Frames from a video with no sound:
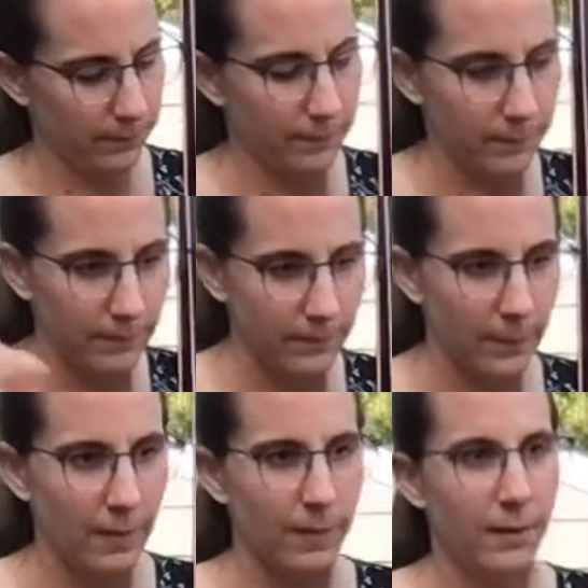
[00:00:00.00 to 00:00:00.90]

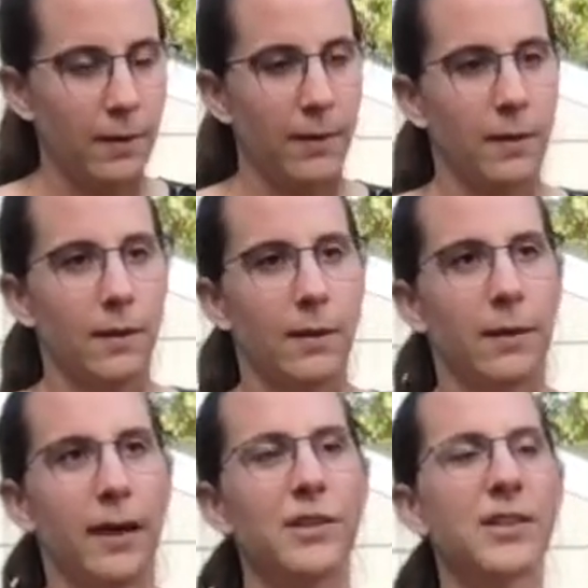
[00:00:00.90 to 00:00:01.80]

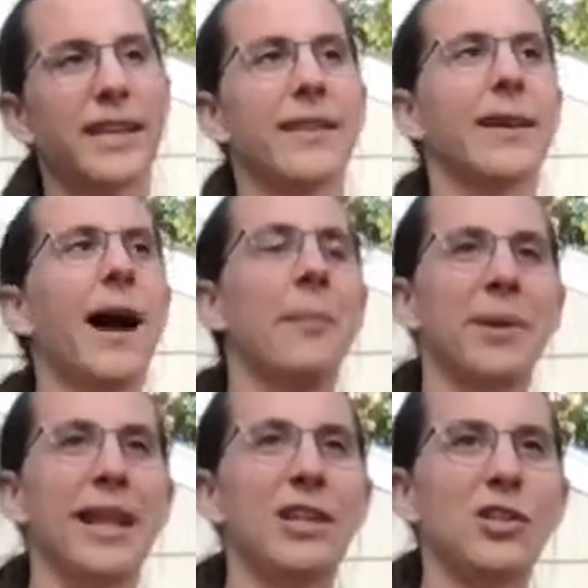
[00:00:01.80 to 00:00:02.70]
I just like the
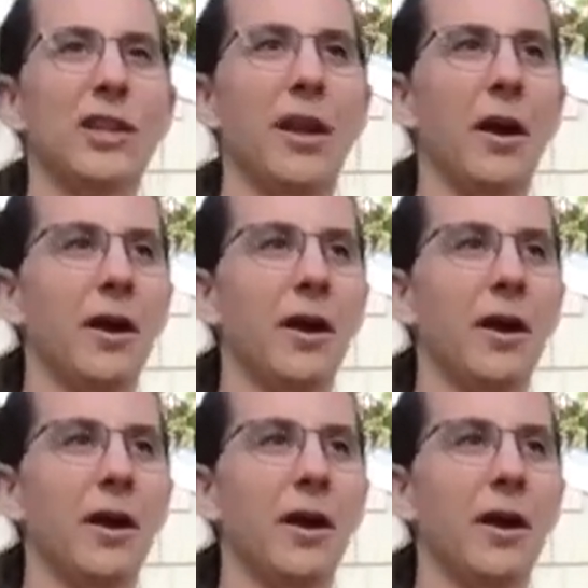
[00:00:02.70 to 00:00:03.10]
combination